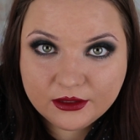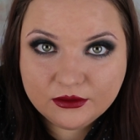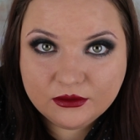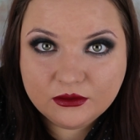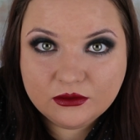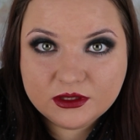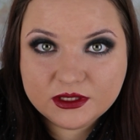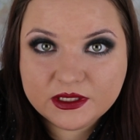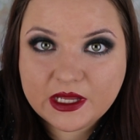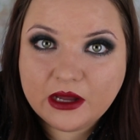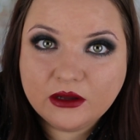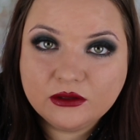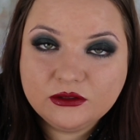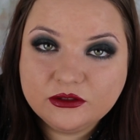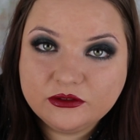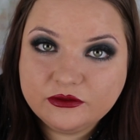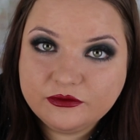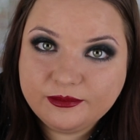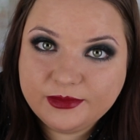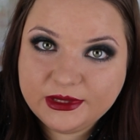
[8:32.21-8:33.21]
looks
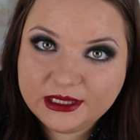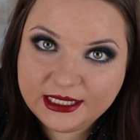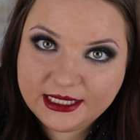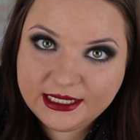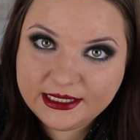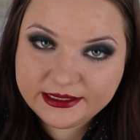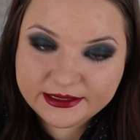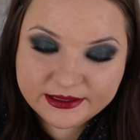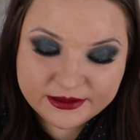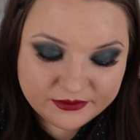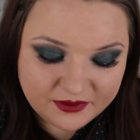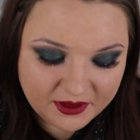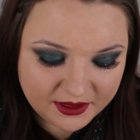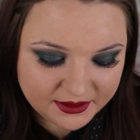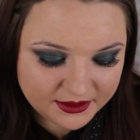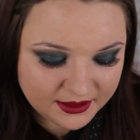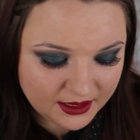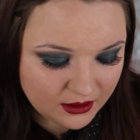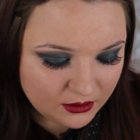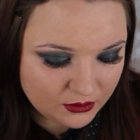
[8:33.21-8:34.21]
out of place
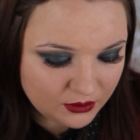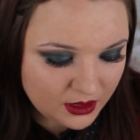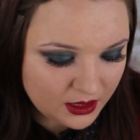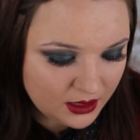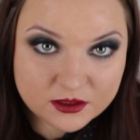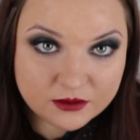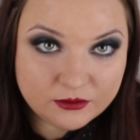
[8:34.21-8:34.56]
right now.